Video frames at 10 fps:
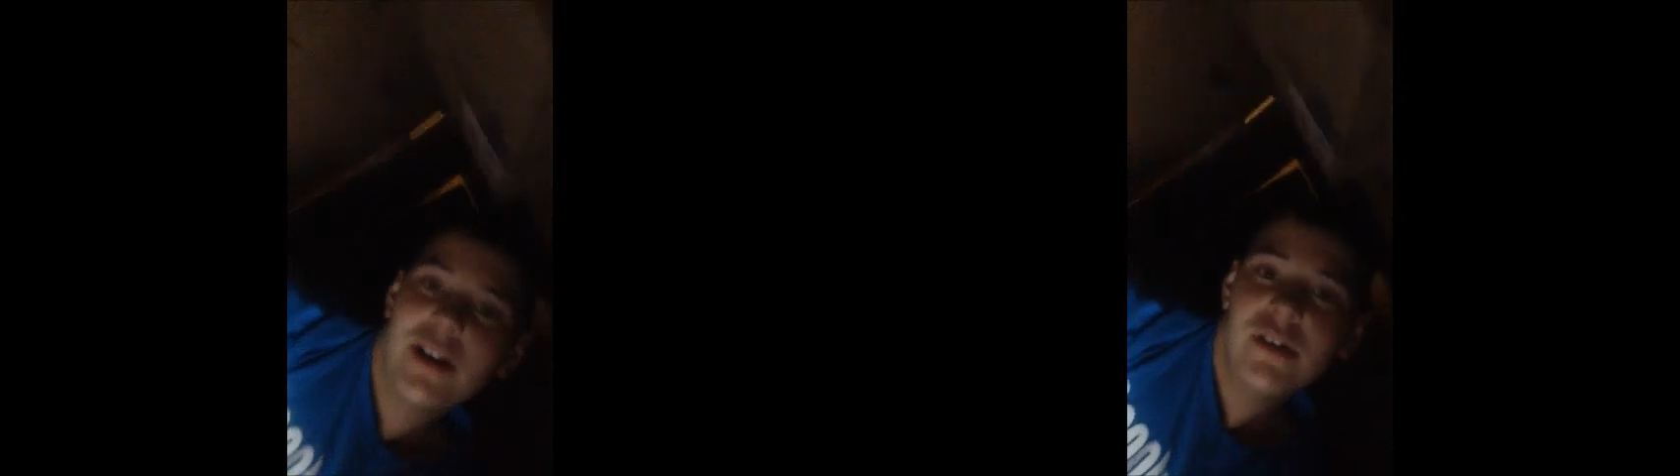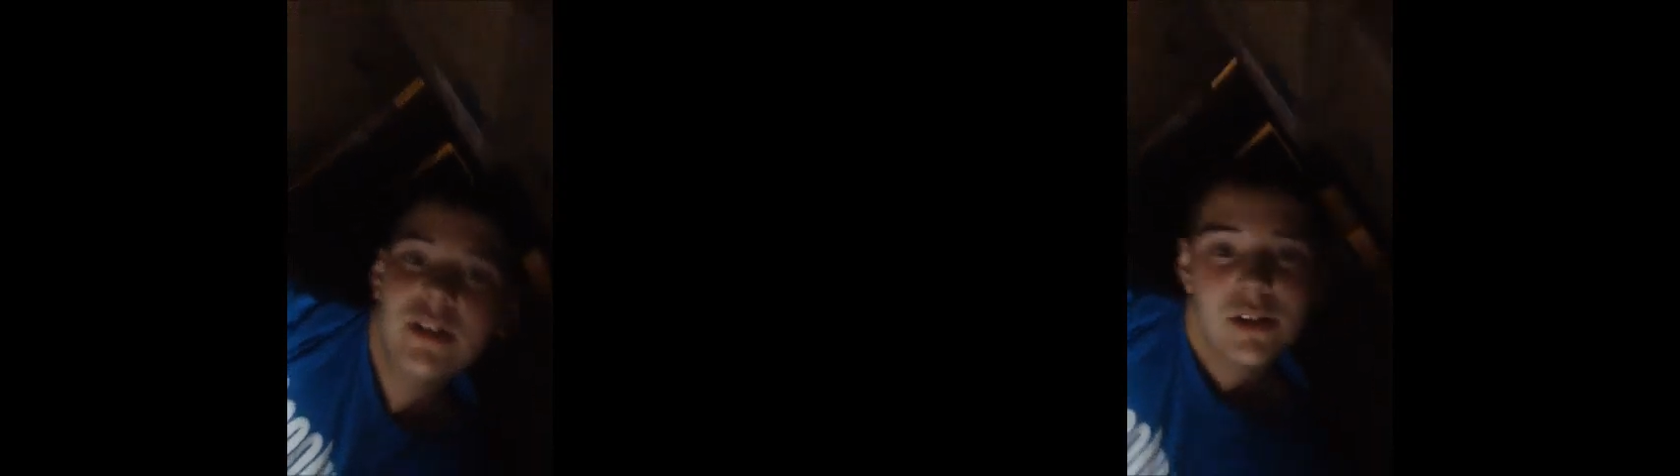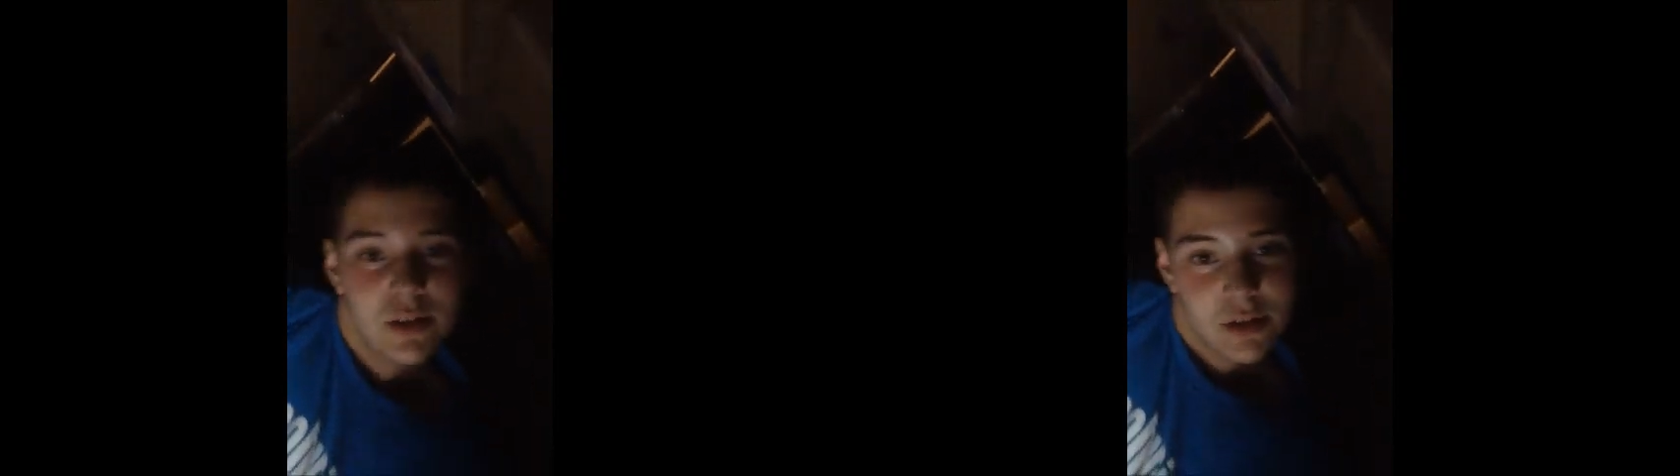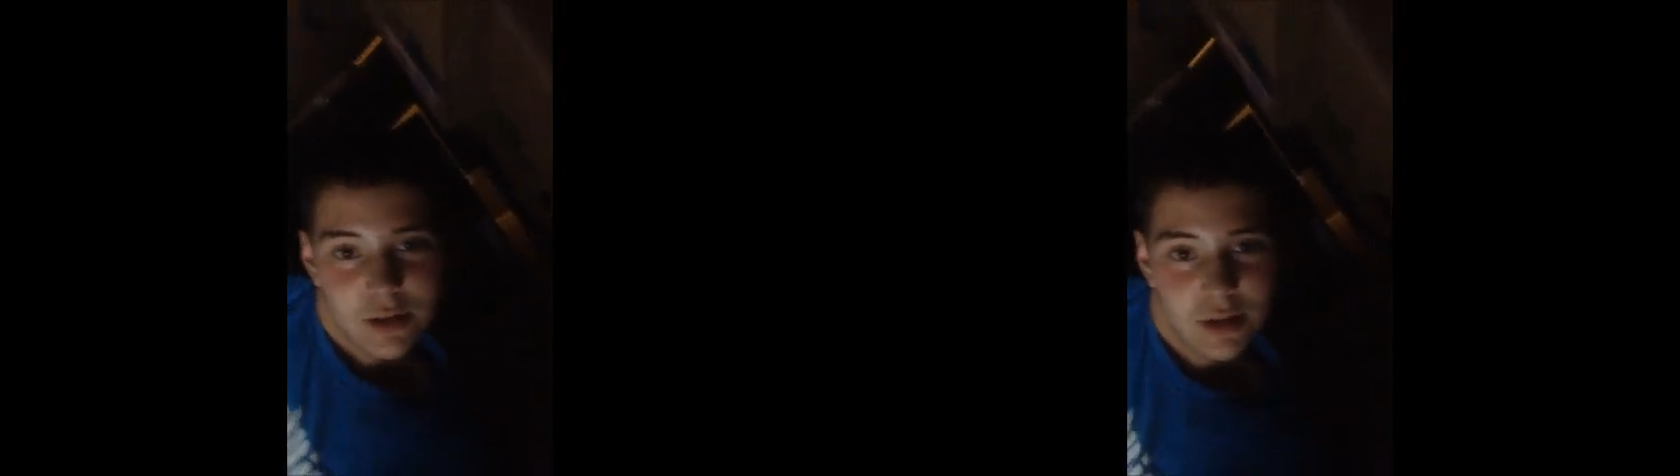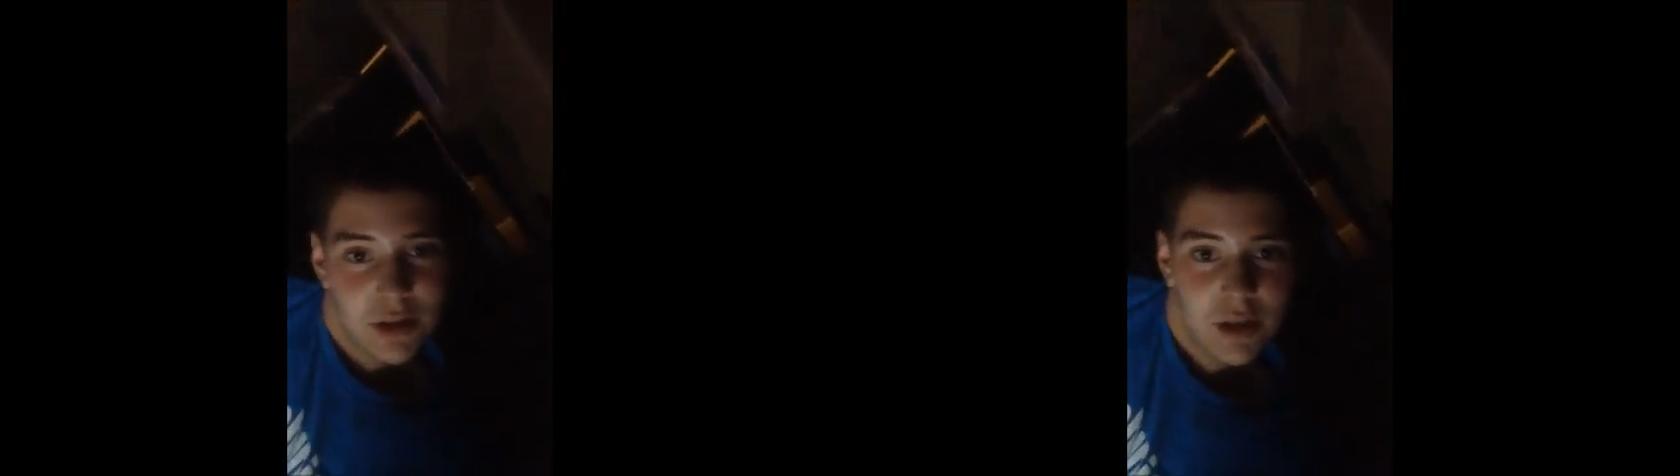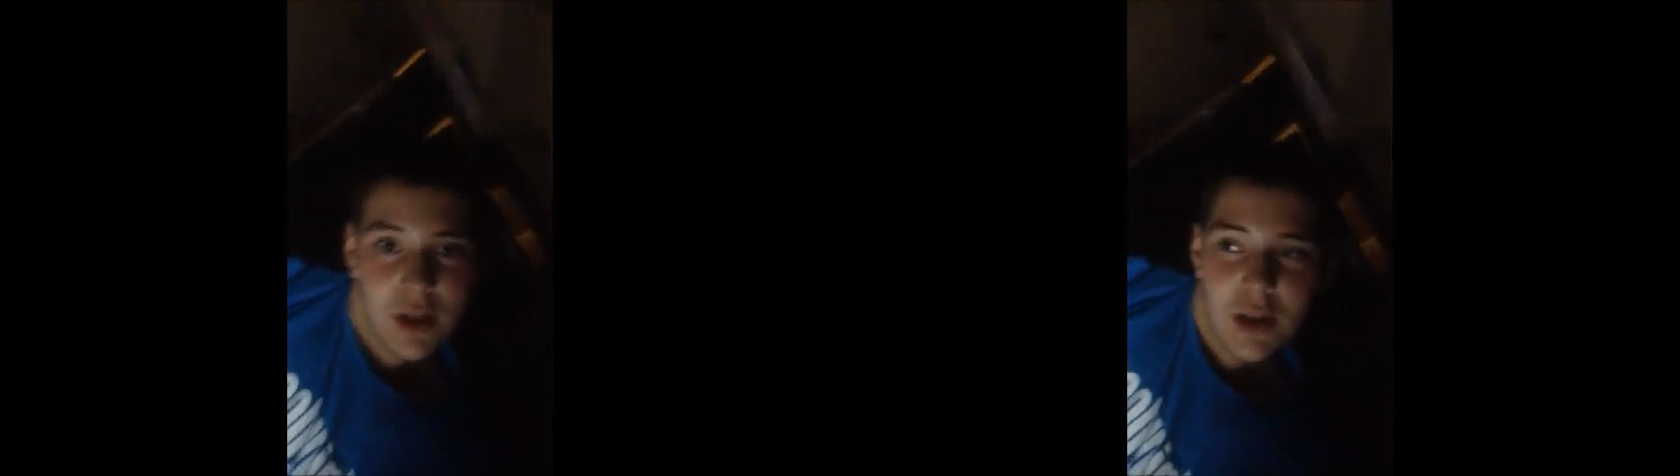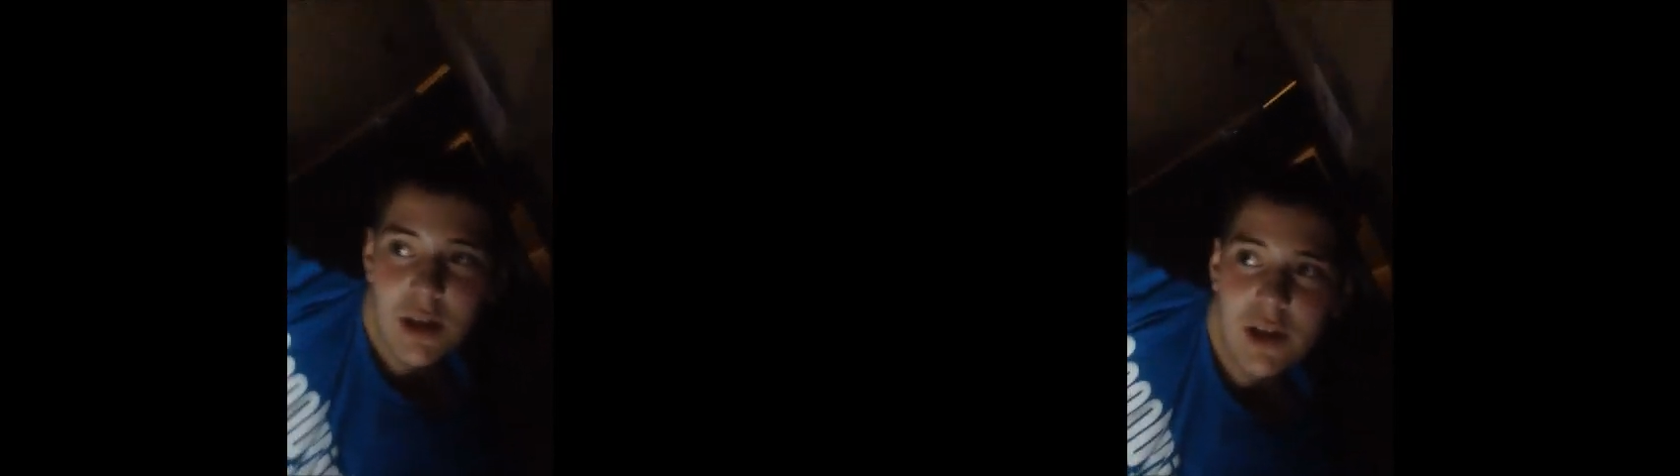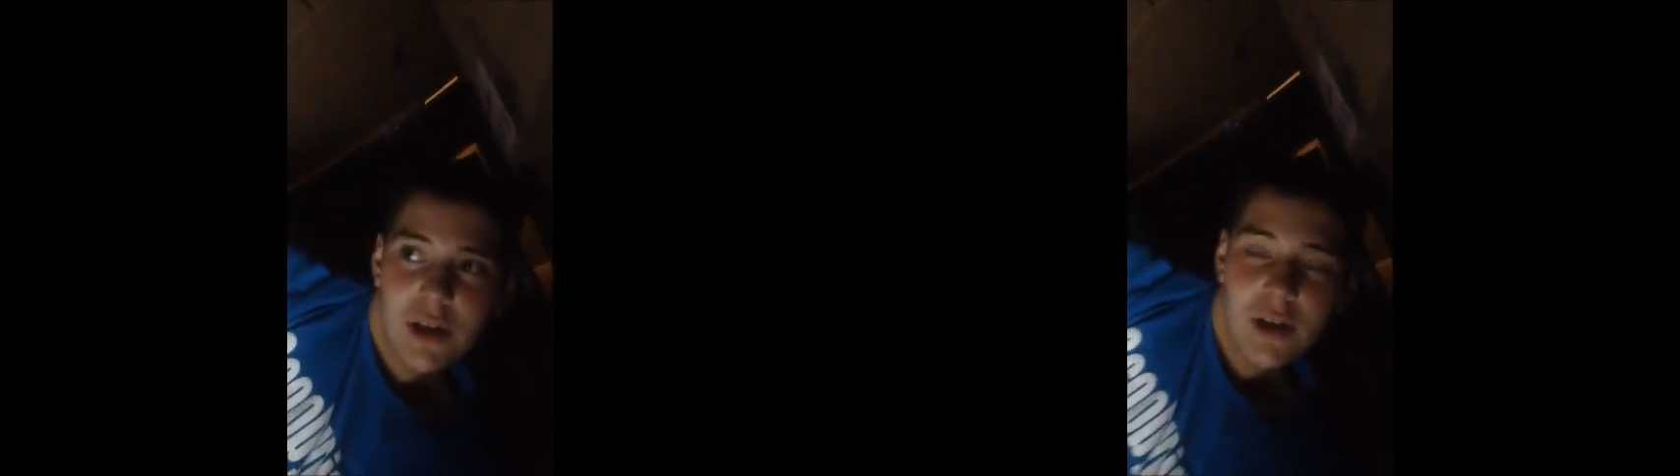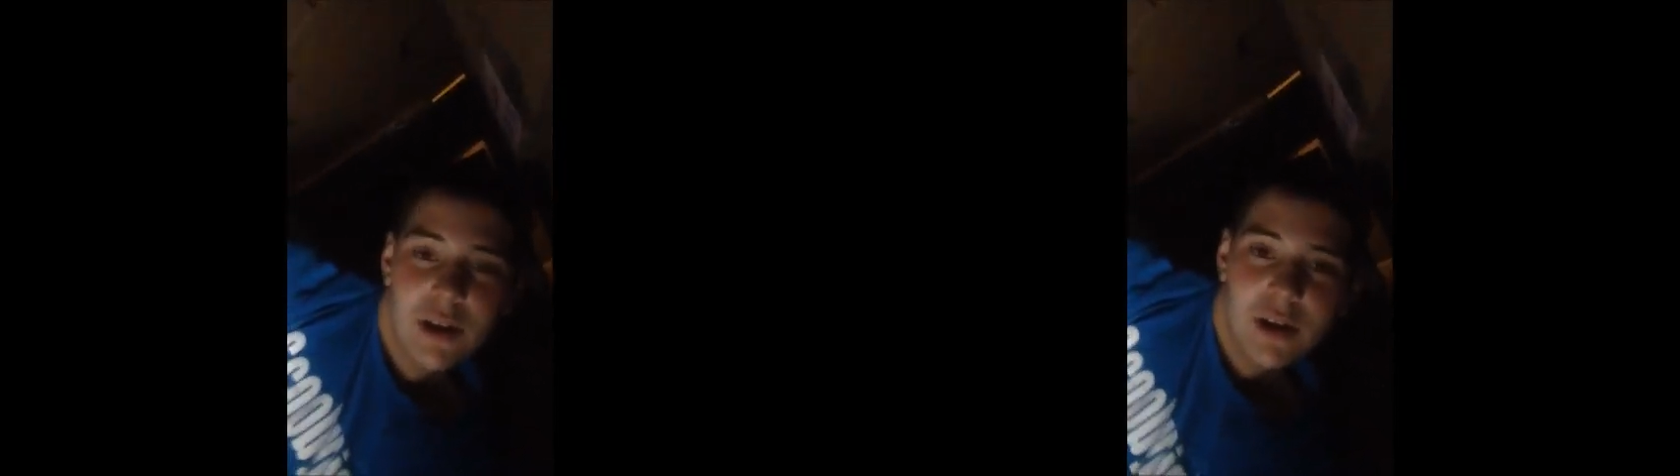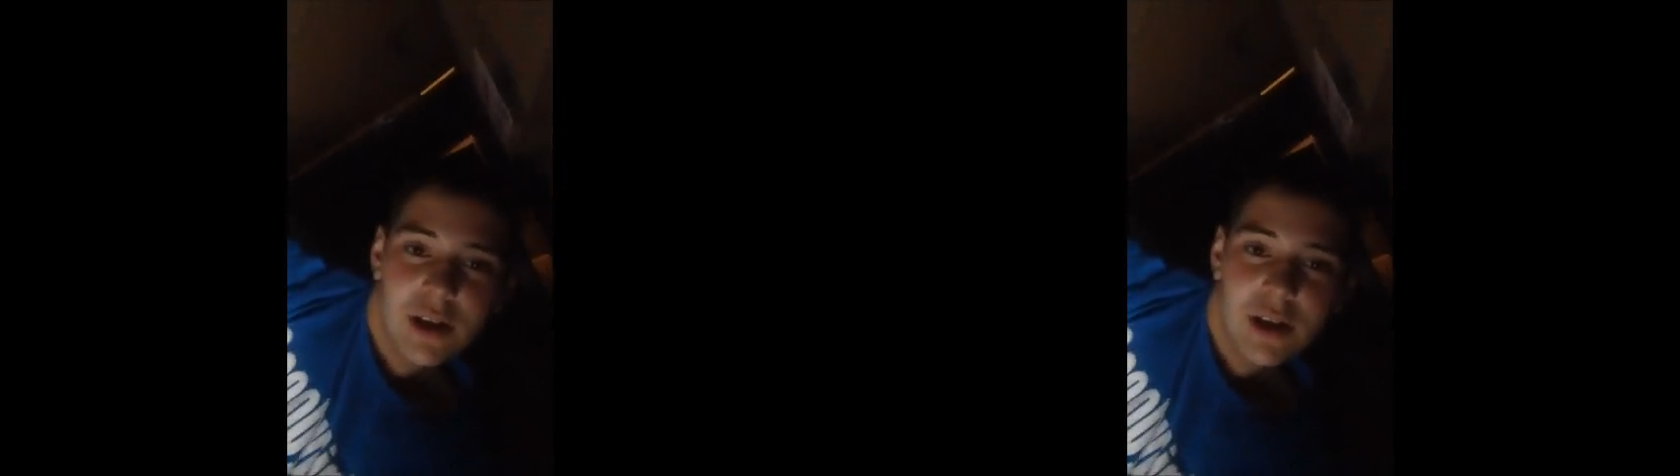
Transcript: now? Yes, I am outside.